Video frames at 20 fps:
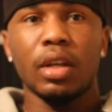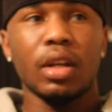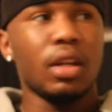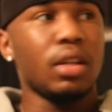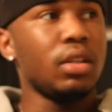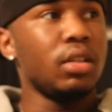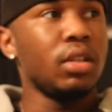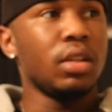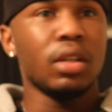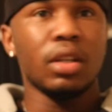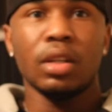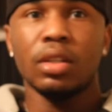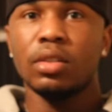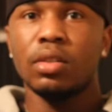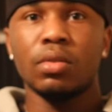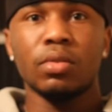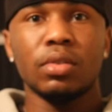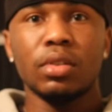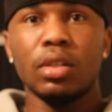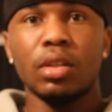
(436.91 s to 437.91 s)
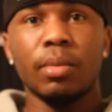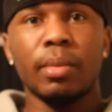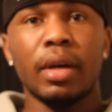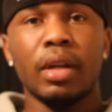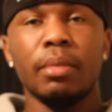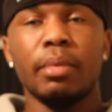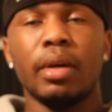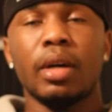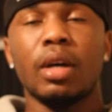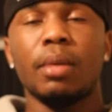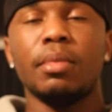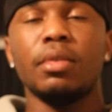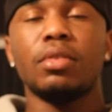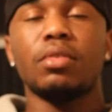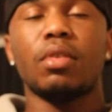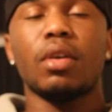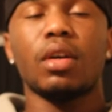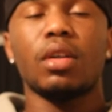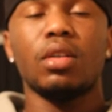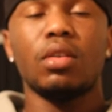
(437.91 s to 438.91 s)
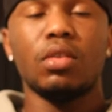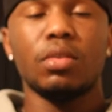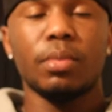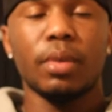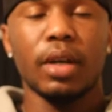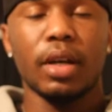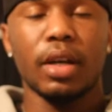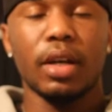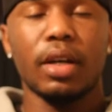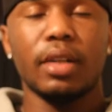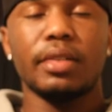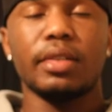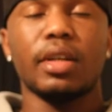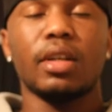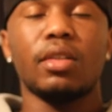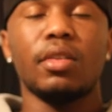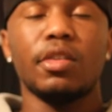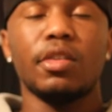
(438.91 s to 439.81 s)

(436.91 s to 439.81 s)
and I look, and I don't see nobody behind me, so I close my eyes.